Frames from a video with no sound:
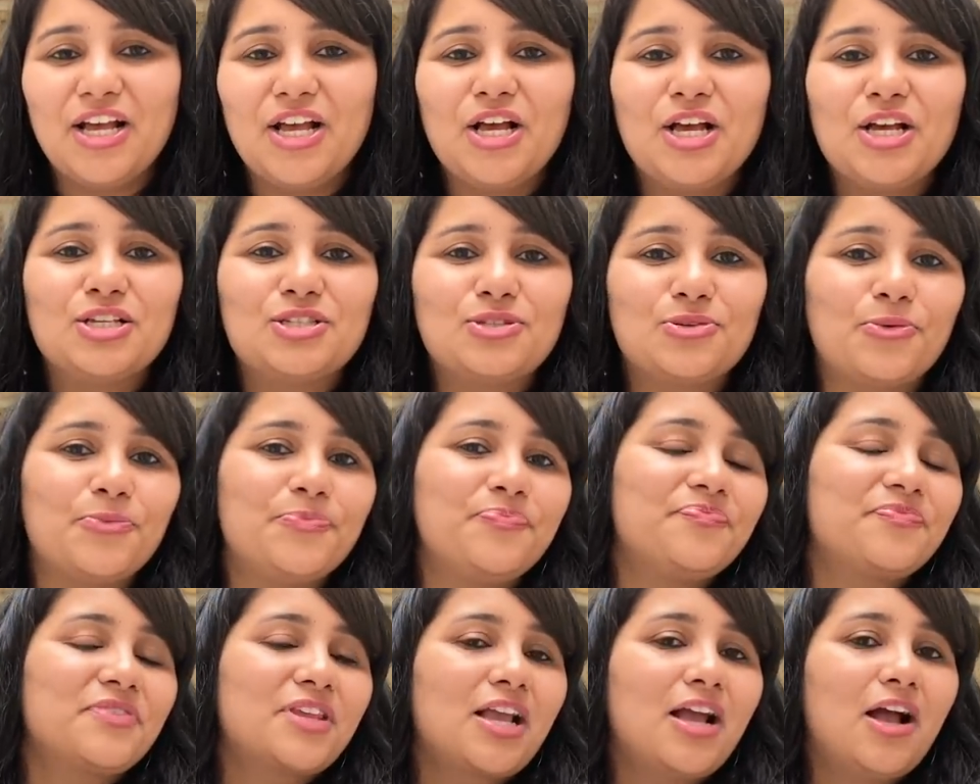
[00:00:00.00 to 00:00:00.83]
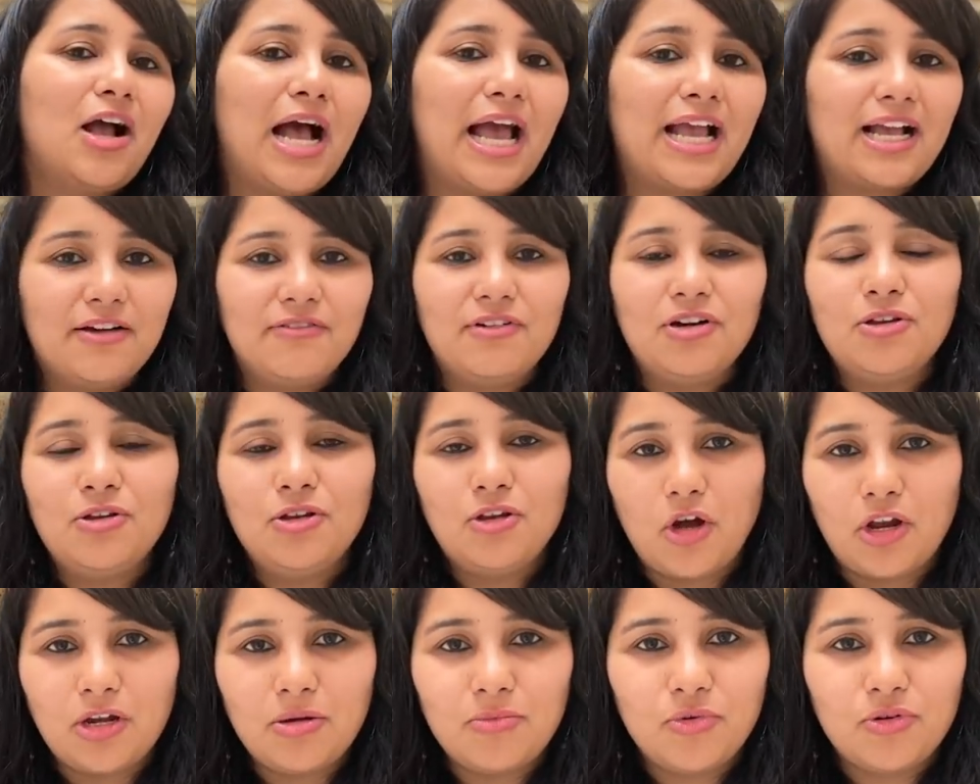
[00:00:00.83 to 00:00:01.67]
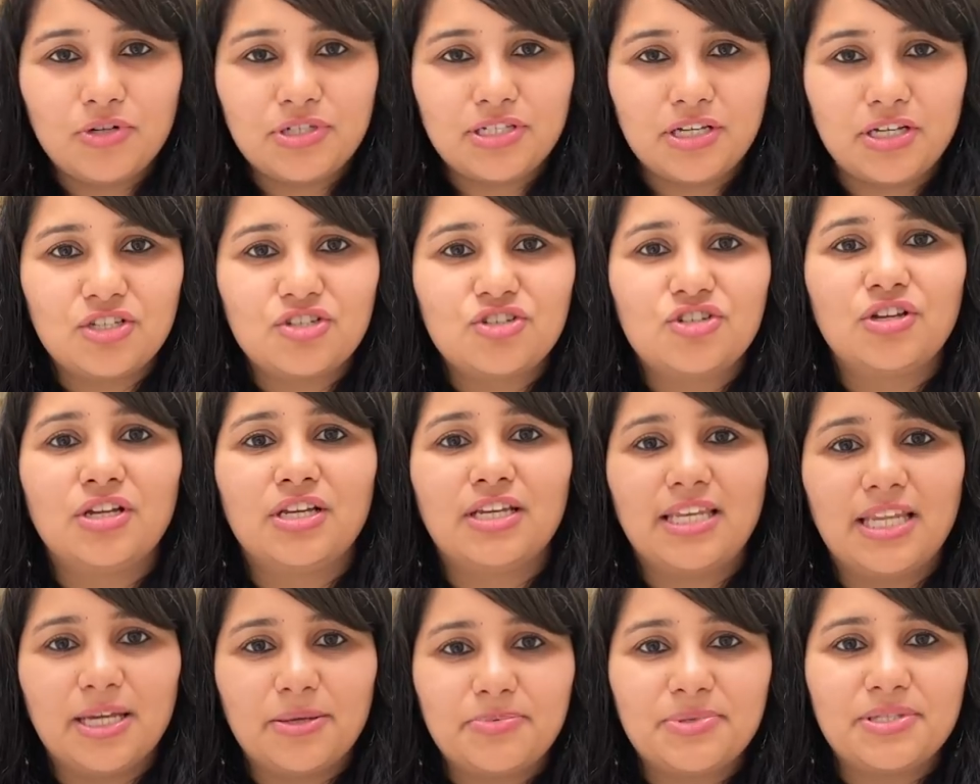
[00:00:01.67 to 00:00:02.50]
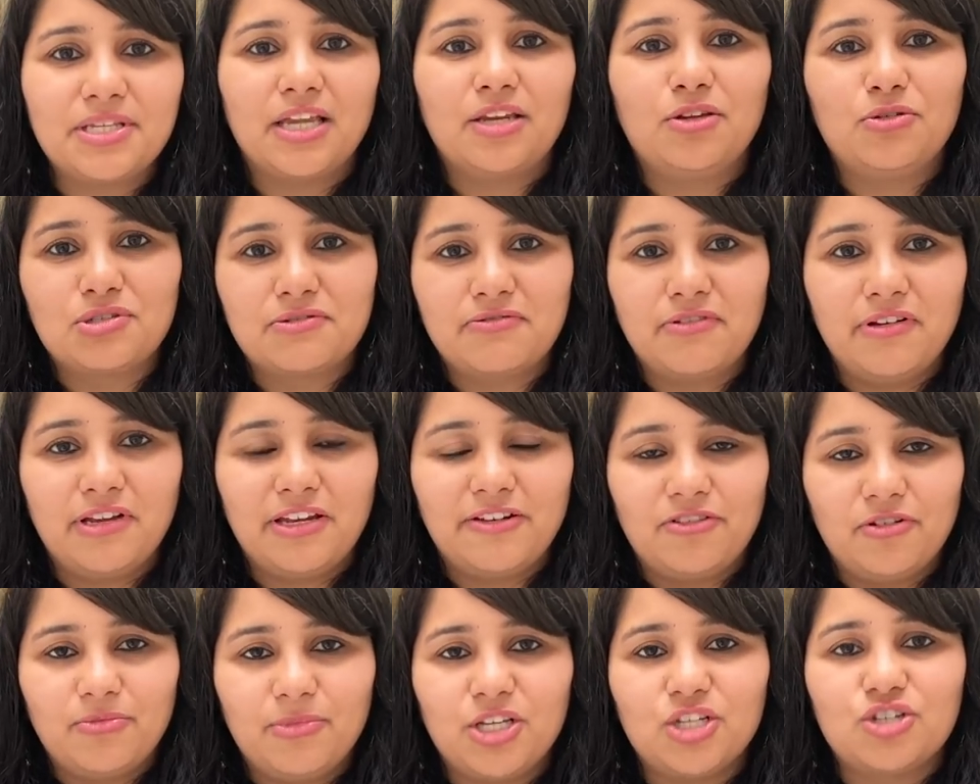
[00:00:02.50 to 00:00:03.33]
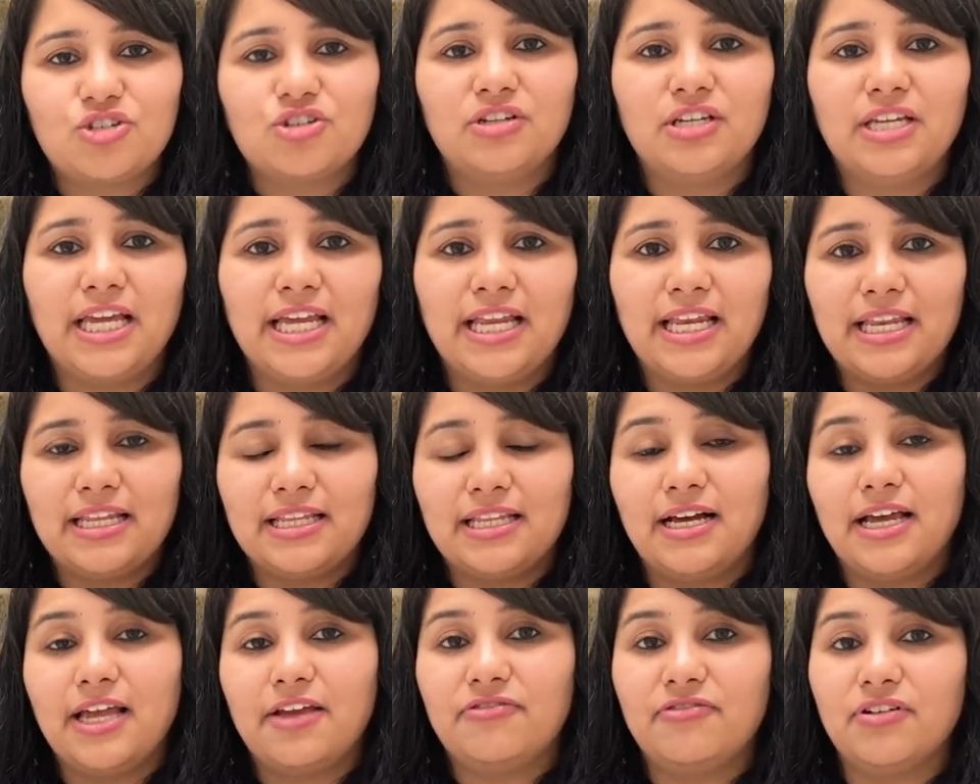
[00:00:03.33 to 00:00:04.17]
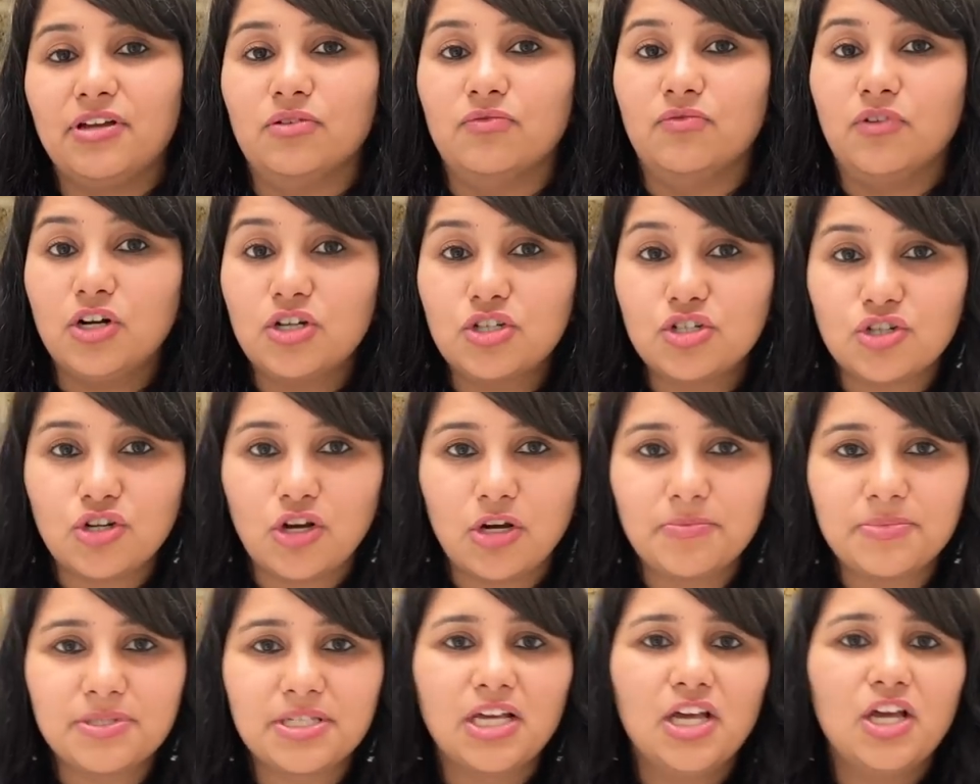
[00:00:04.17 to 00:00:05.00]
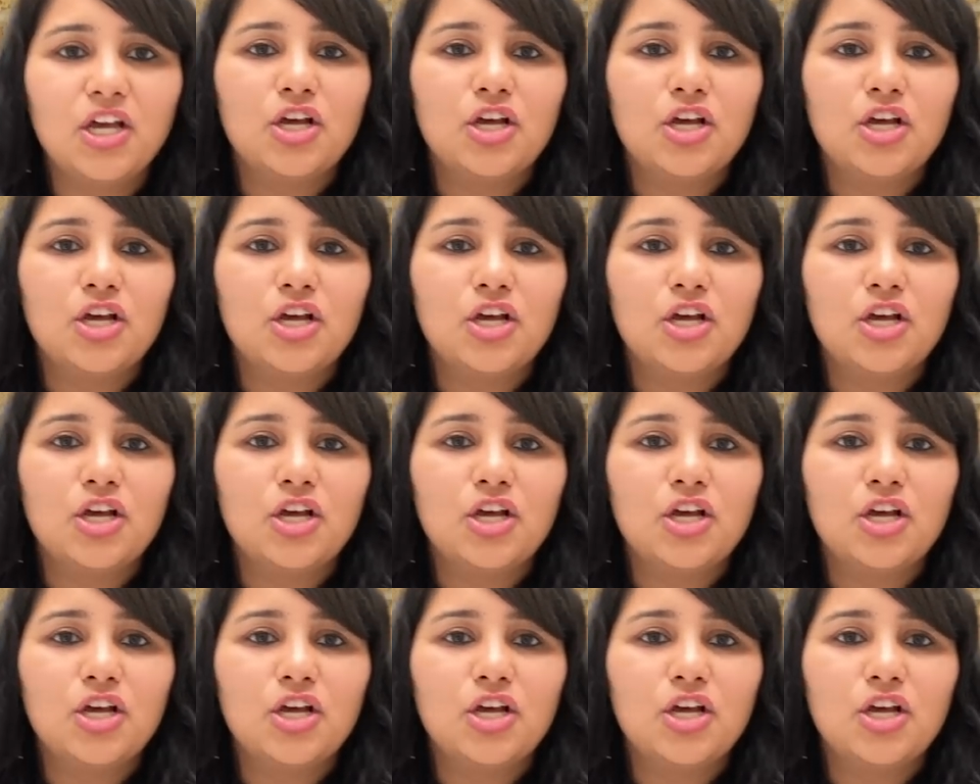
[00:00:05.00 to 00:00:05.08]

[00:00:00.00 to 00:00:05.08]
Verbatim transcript: So I cover a lot more such tips and useful information in the F one workshops.